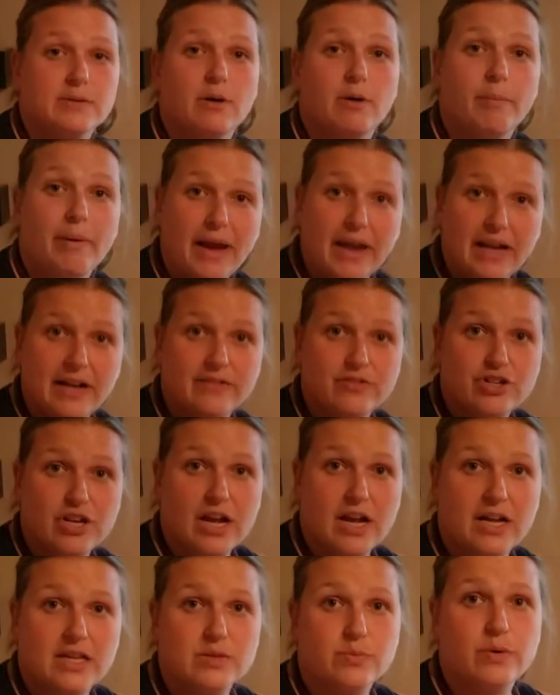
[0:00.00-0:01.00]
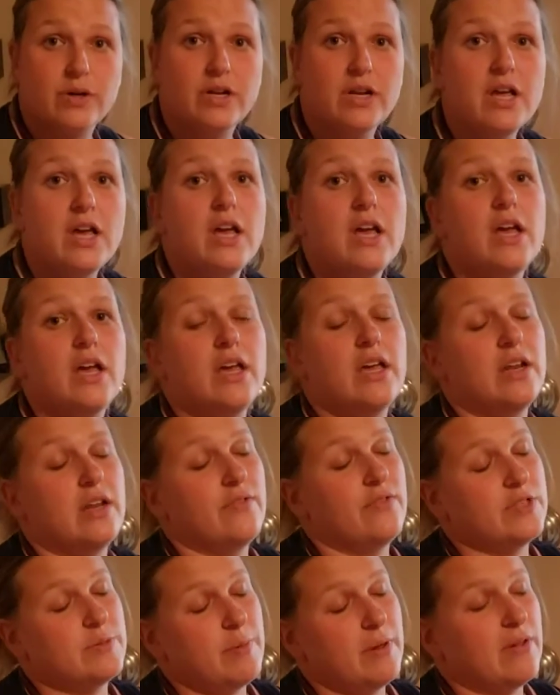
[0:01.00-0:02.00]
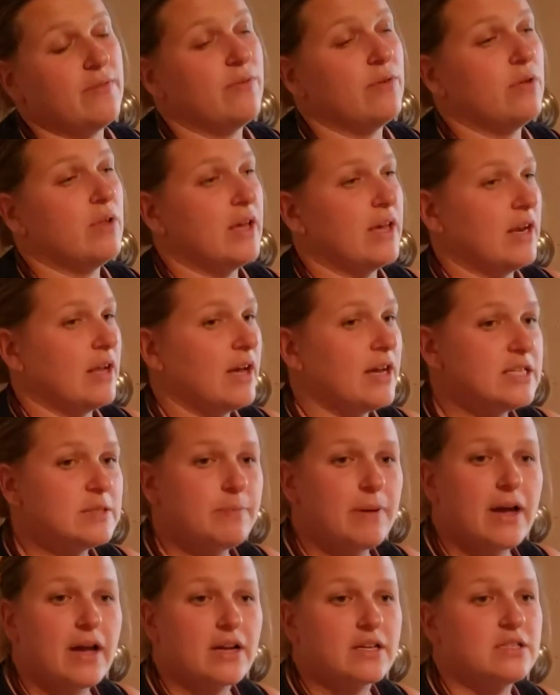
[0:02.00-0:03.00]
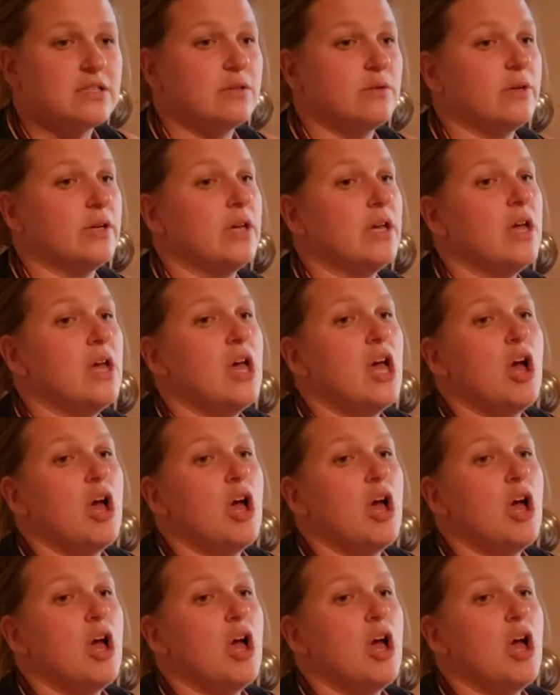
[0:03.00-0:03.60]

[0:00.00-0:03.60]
about pain if she has one, and if it's painful, add an ice pack to it.